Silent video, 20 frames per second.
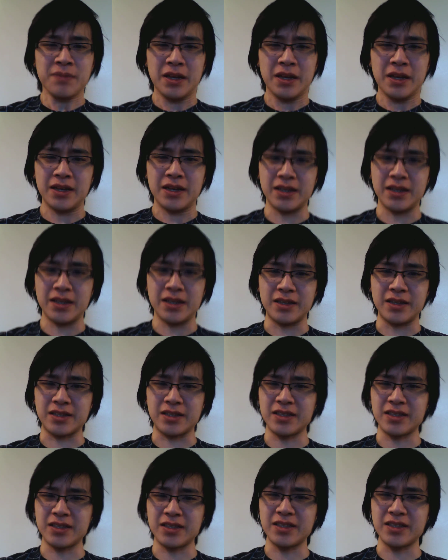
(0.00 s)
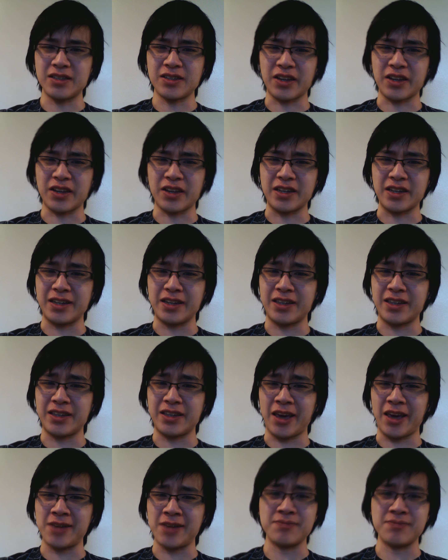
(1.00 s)
it's considered like a
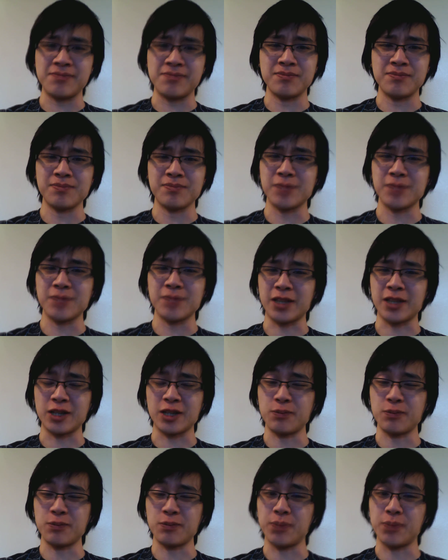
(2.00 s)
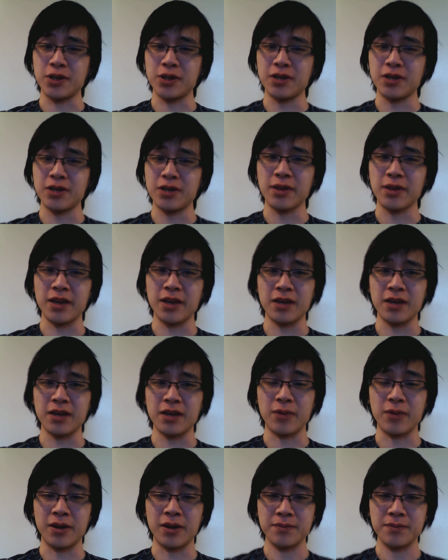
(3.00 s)
game slash book thing
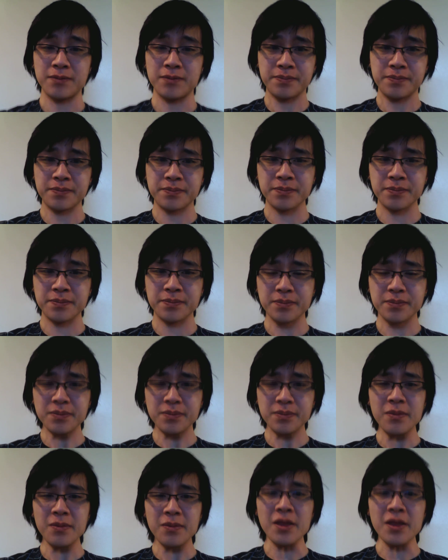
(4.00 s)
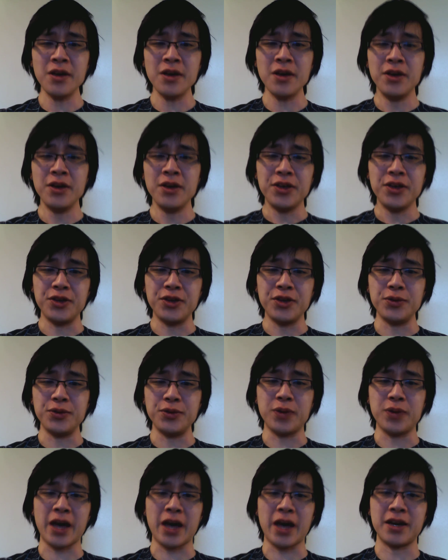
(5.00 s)
where you
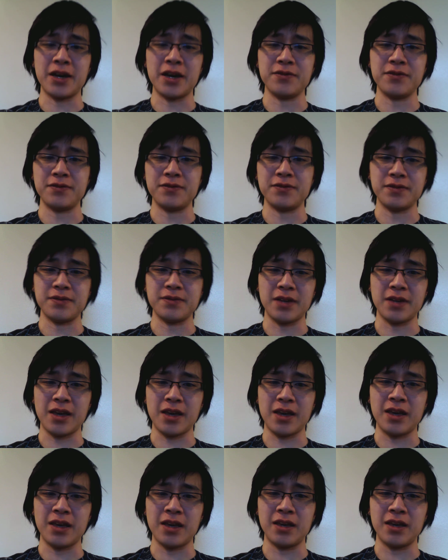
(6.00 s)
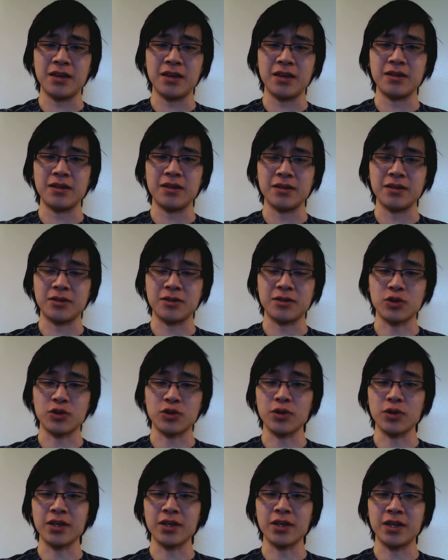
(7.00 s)
have a
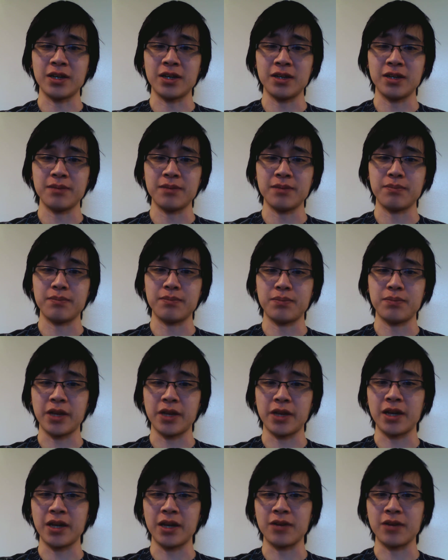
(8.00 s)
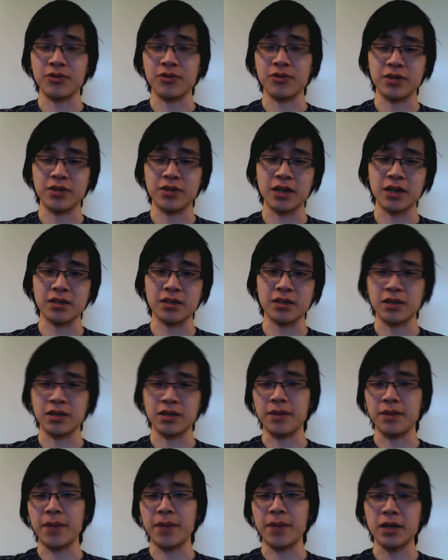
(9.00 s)
storyline played out through text on
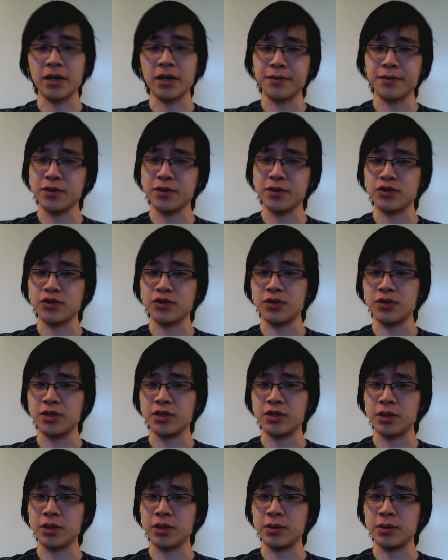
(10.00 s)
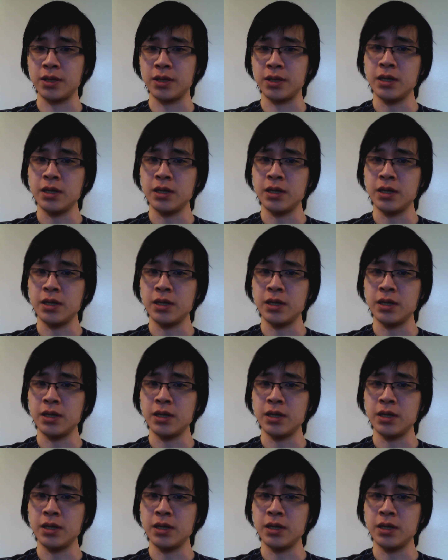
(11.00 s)
the bottom of the screen generally,